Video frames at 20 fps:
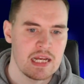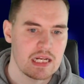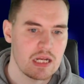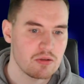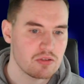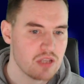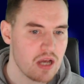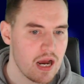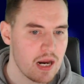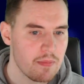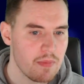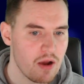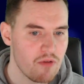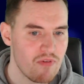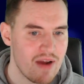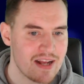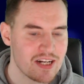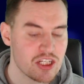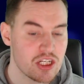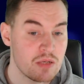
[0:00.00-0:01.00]
Now, Dynamite
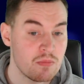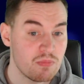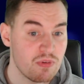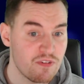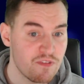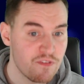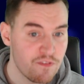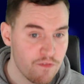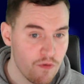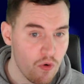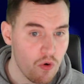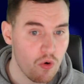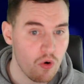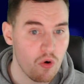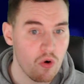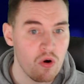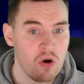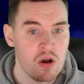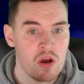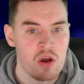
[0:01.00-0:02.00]
ranked number
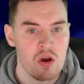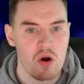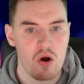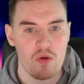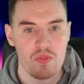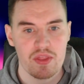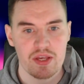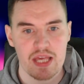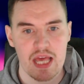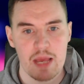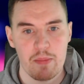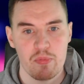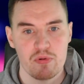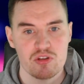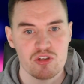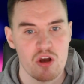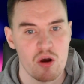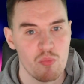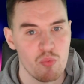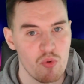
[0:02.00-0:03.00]
4 on the cable
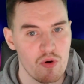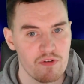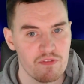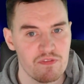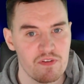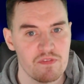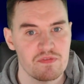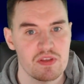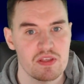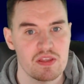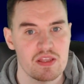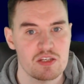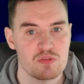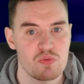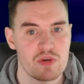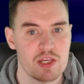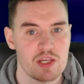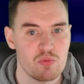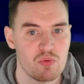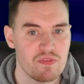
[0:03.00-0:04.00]
top 150 this
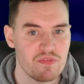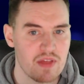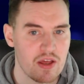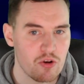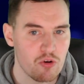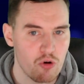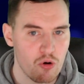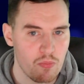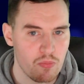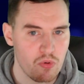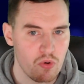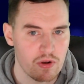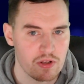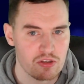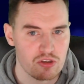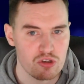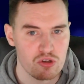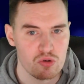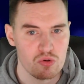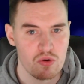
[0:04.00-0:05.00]
week with that
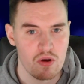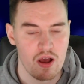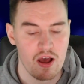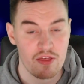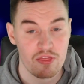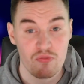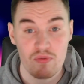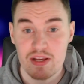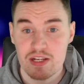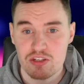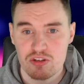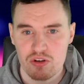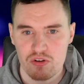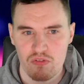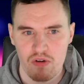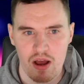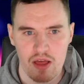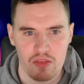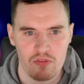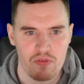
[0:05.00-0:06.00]

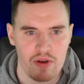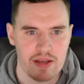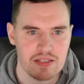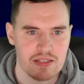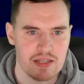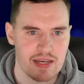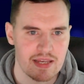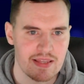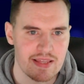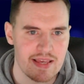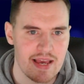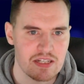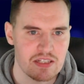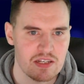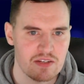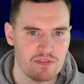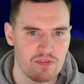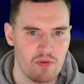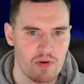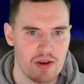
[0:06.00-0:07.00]
0.32 rating in the
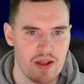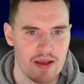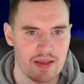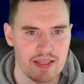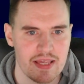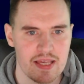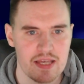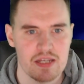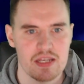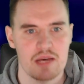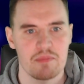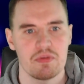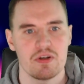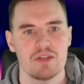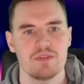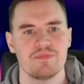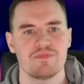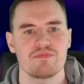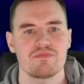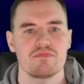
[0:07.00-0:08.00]
18 to 49 key
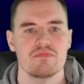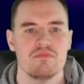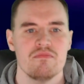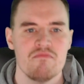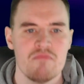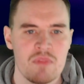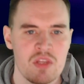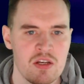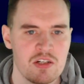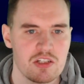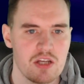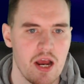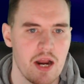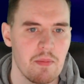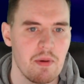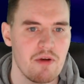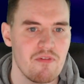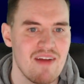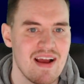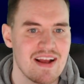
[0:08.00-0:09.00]
demo.
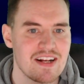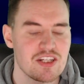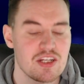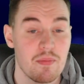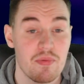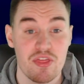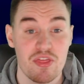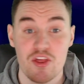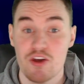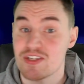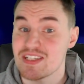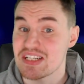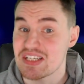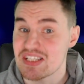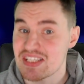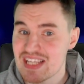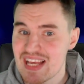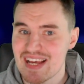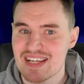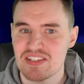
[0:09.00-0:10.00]
Dynamite ranked number
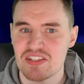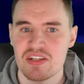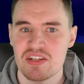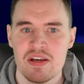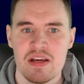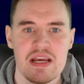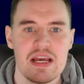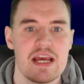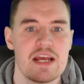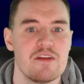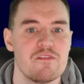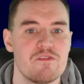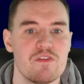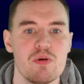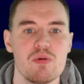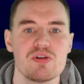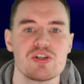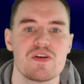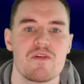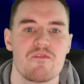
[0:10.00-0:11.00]
36 in
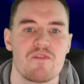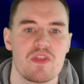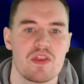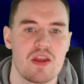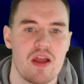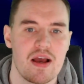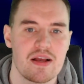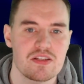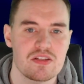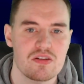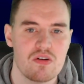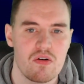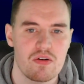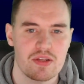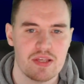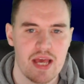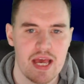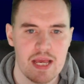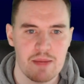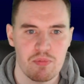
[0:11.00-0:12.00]
viewership for the night on
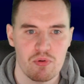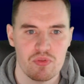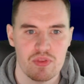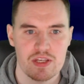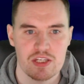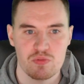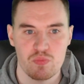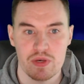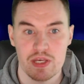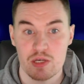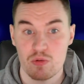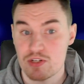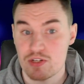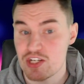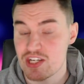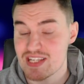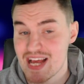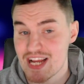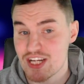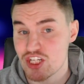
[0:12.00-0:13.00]
cable this week, which
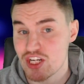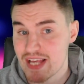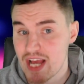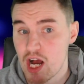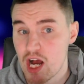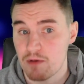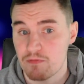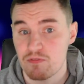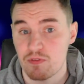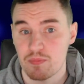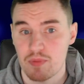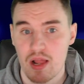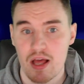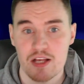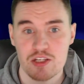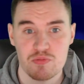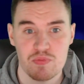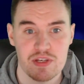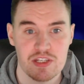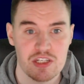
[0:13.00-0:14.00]
is actually up from
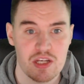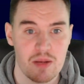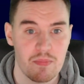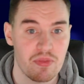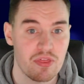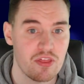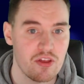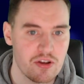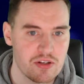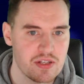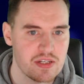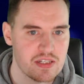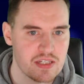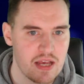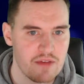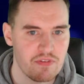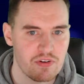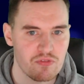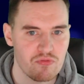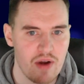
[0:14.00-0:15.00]
last week's number
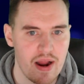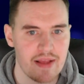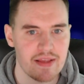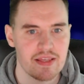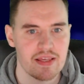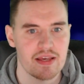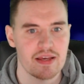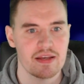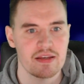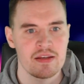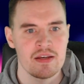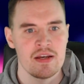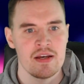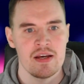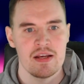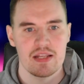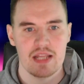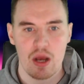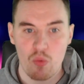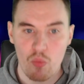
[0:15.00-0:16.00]
37 ranking.
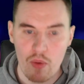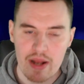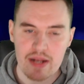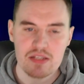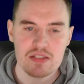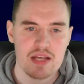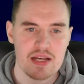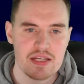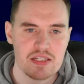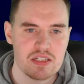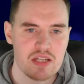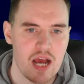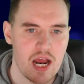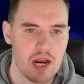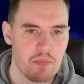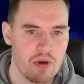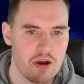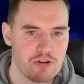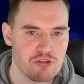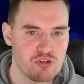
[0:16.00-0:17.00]
Now, Wednesday's
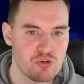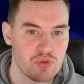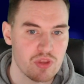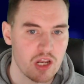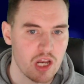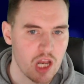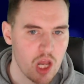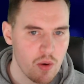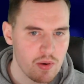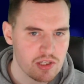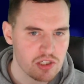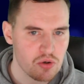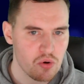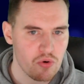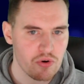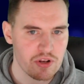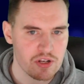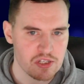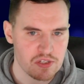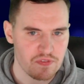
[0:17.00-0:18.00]
Dynamite drew the lowest
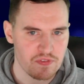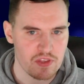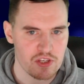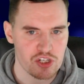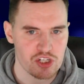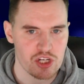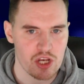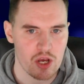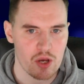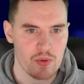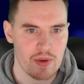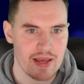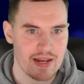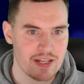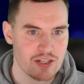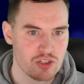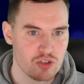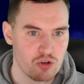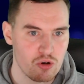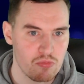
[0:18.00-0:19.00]
audience for the show in
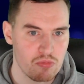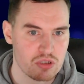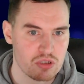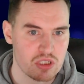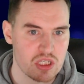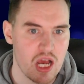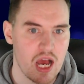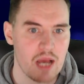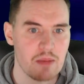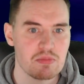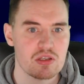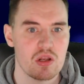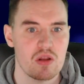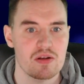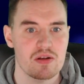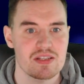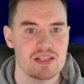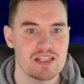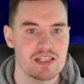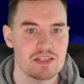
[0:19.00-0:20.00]
its normal time
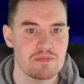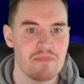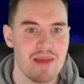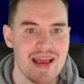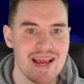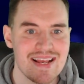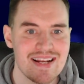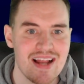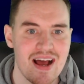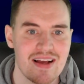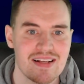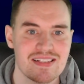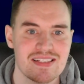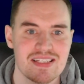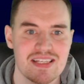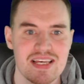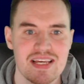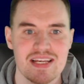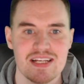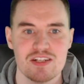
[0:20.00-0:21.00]
slot since May
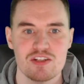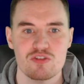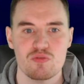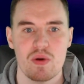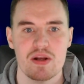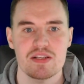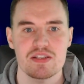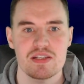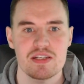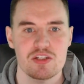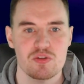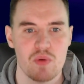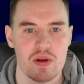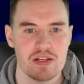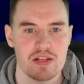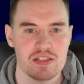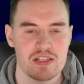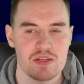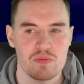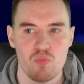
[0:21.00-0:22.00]
19,
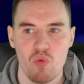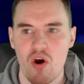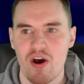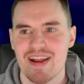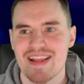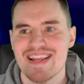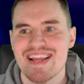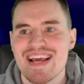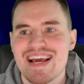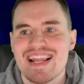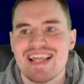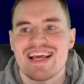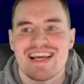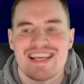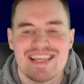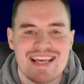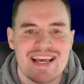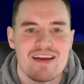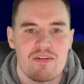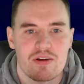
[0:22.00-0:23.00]
2021, nearly a
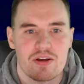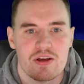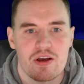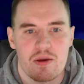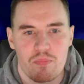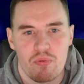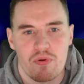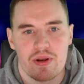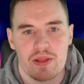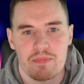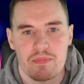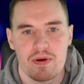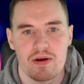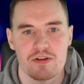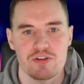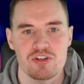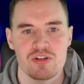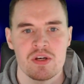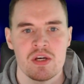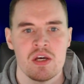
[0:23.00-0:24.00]
year ago, pretty
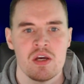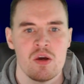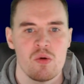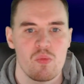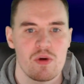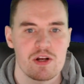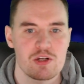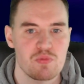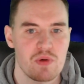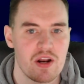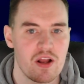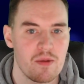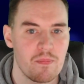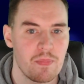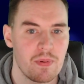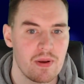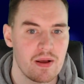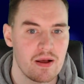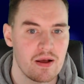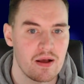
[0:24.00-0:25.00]
much, which went up
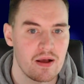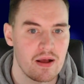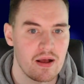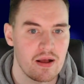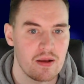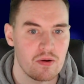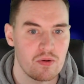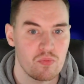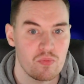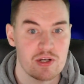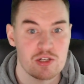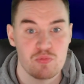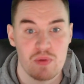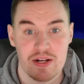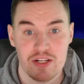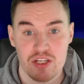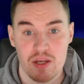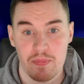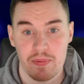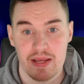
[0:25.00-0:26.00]

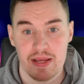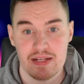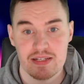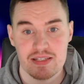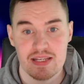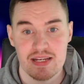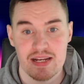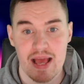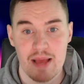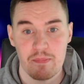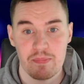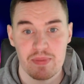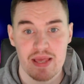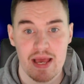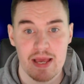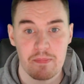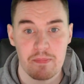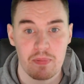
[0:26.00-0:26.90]
against an NBA